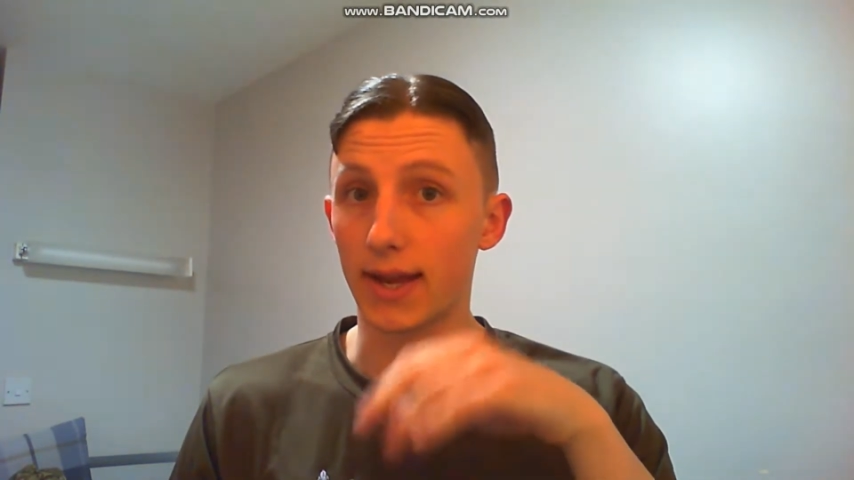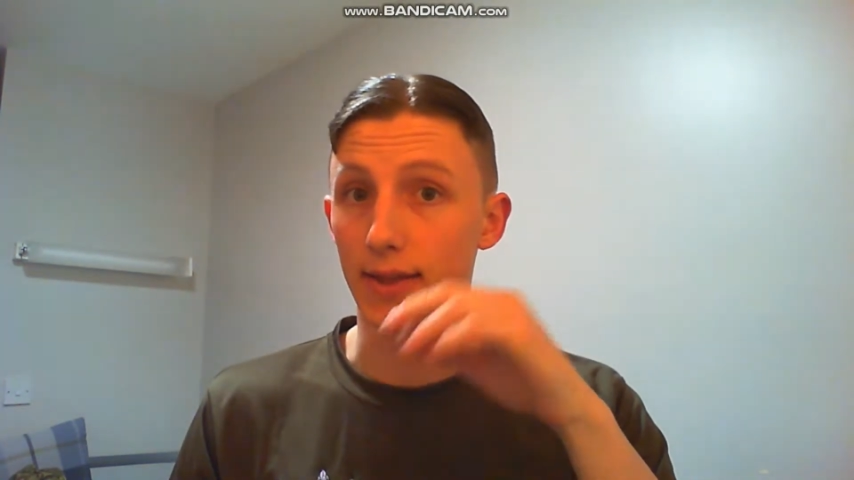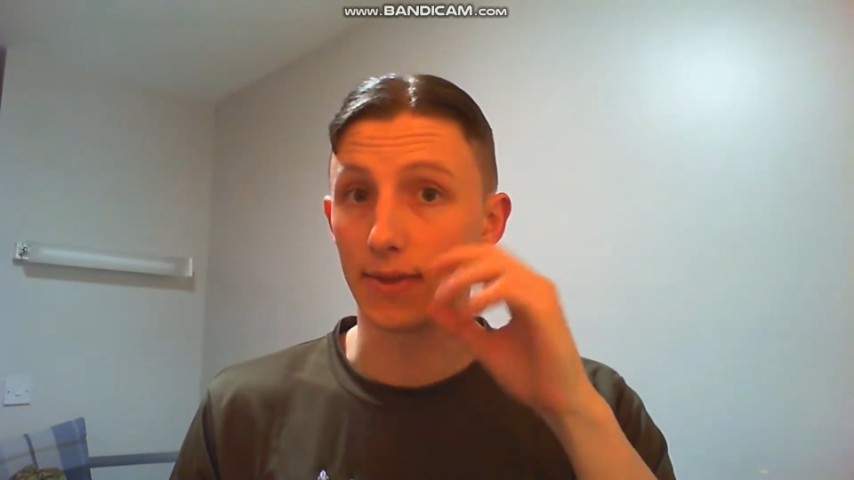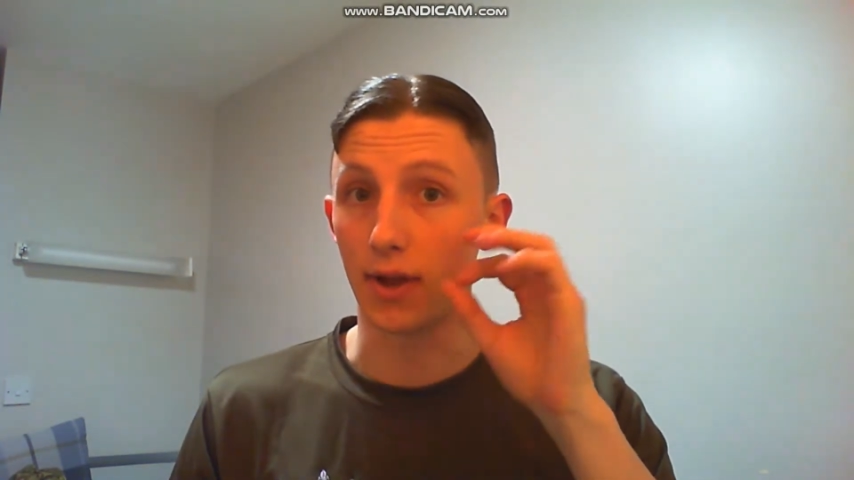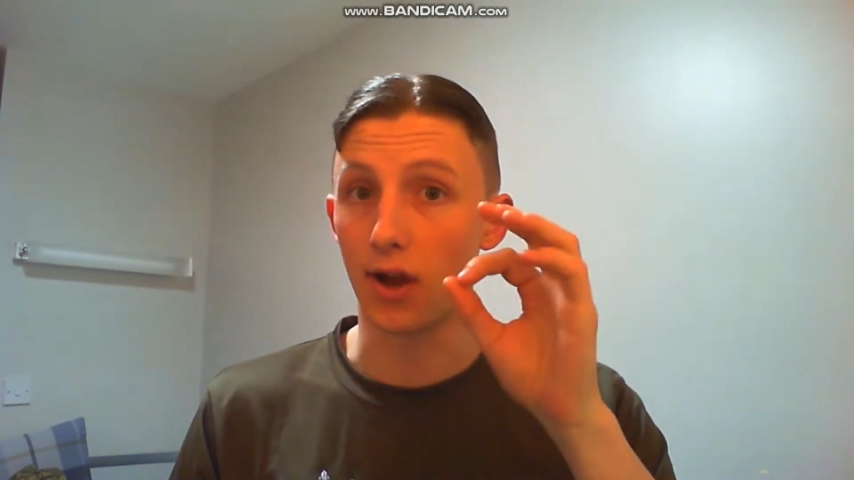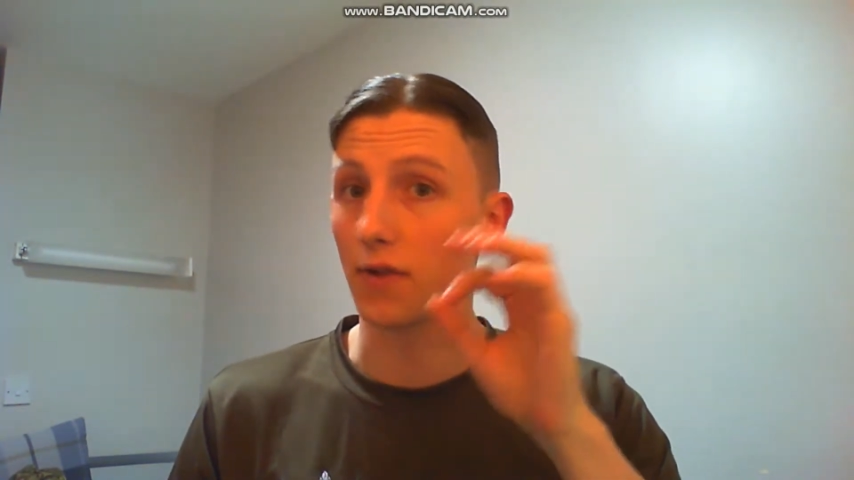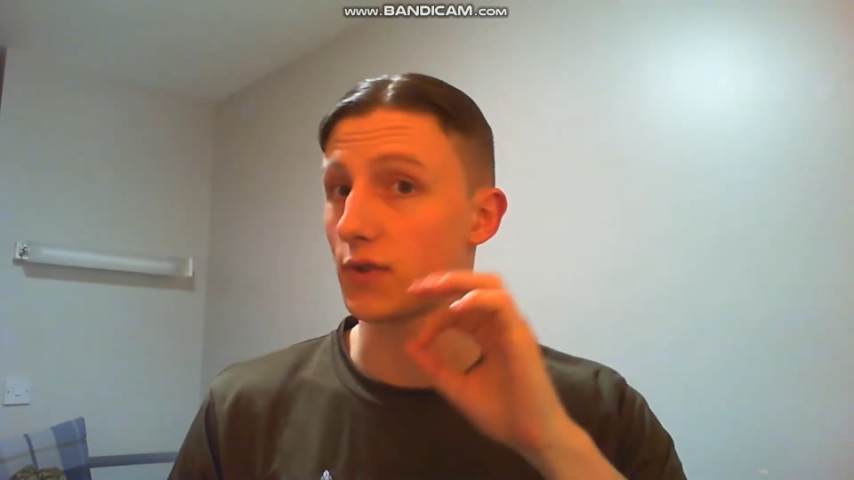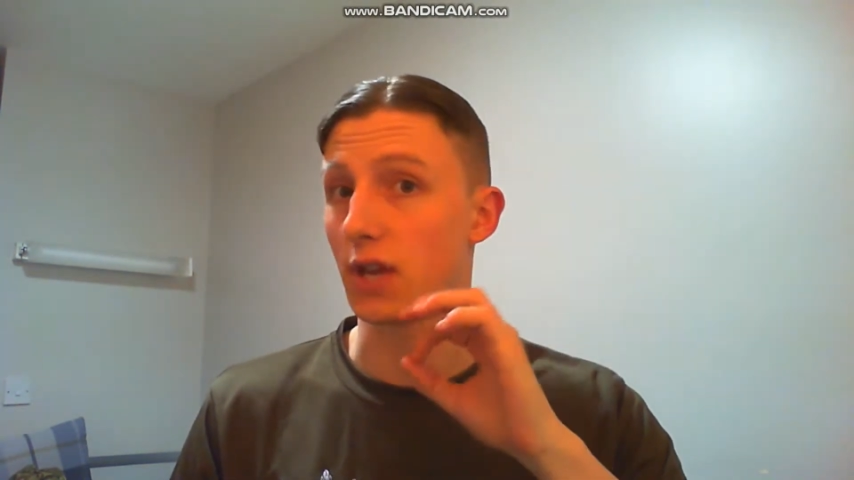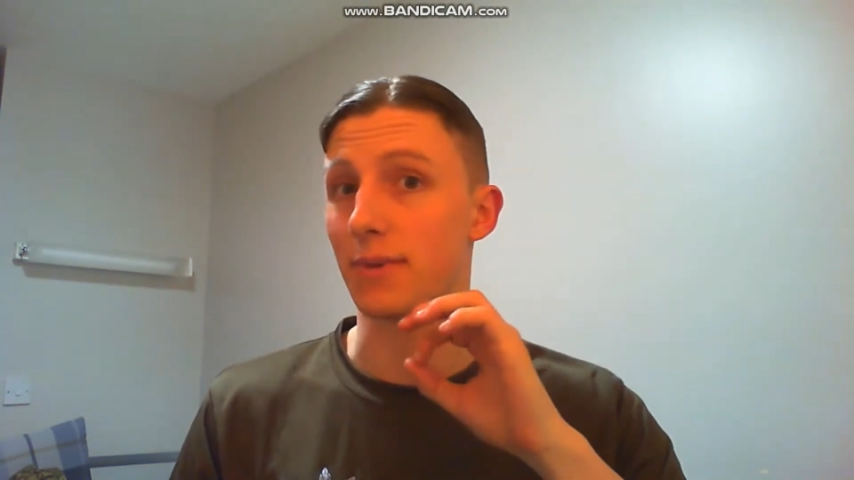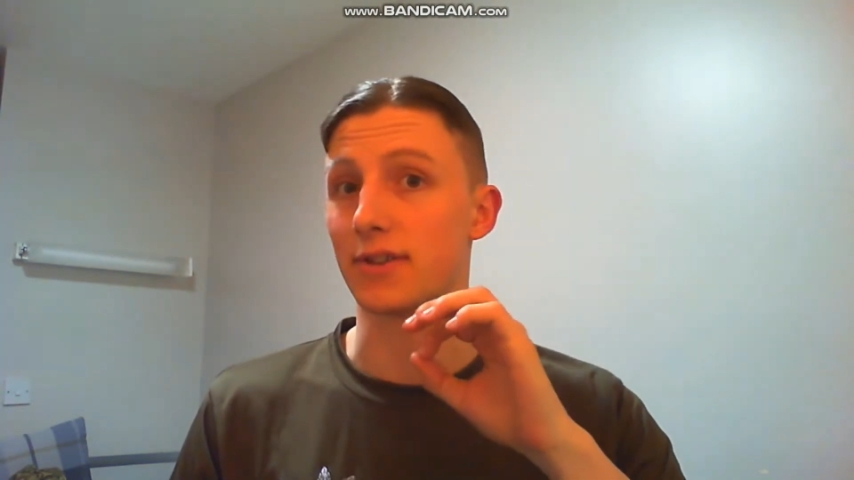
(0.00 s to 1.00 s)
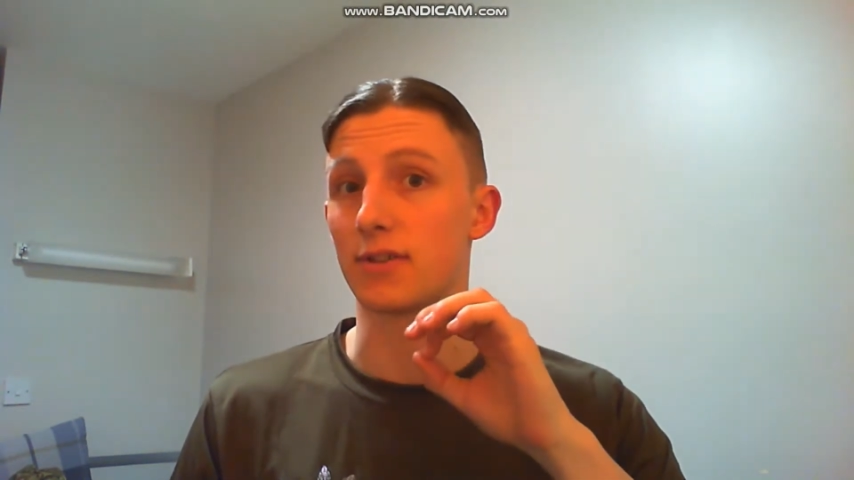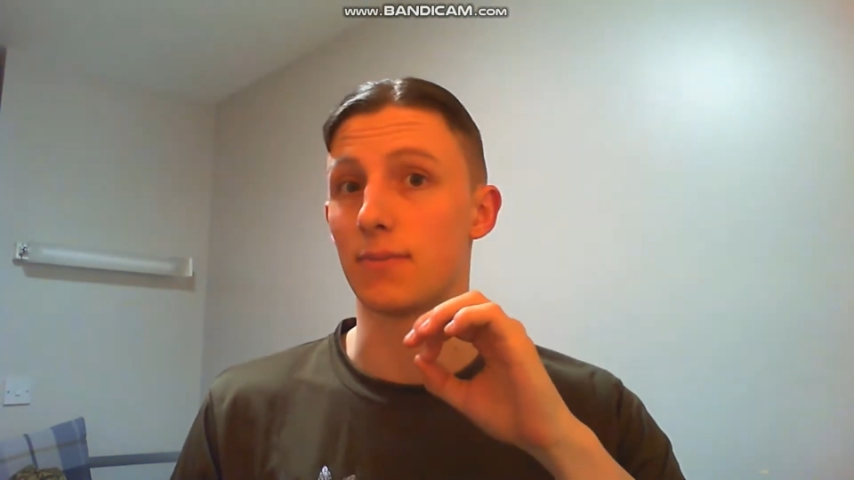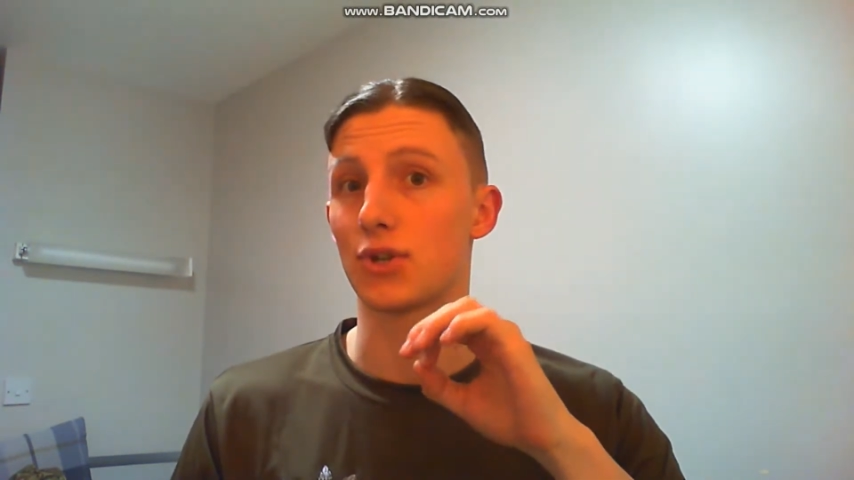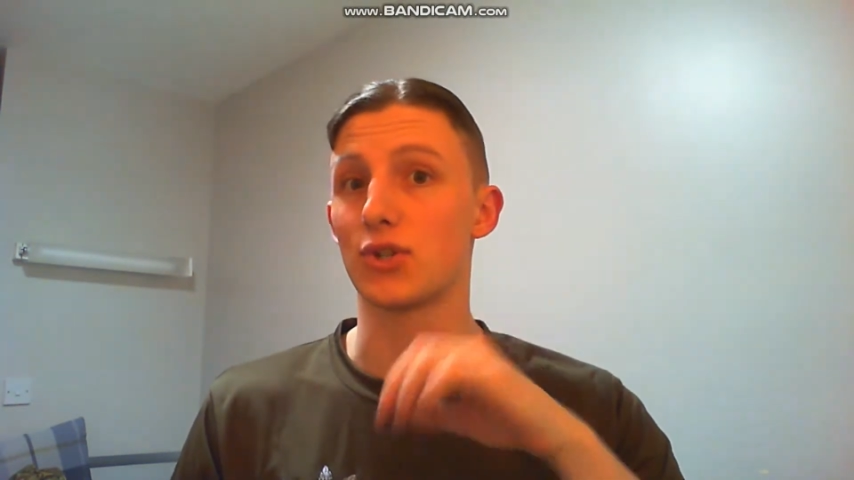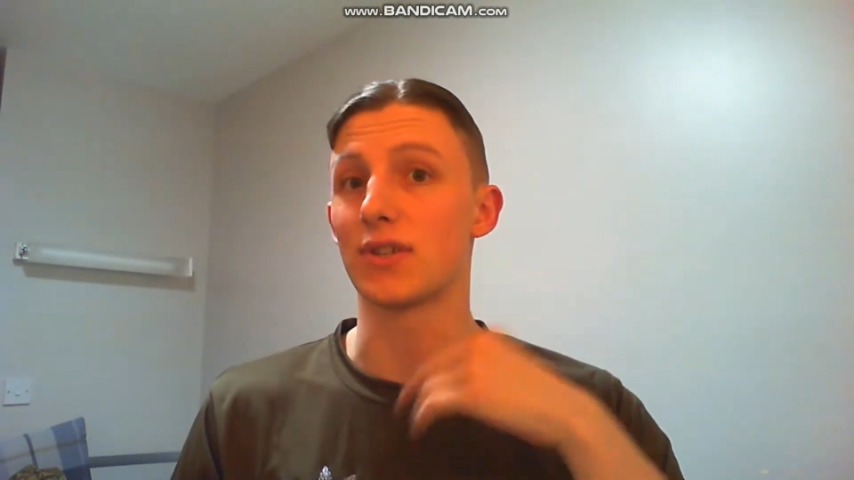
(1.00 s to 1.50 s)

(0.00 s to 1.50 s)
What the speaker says: in the halftime intermission.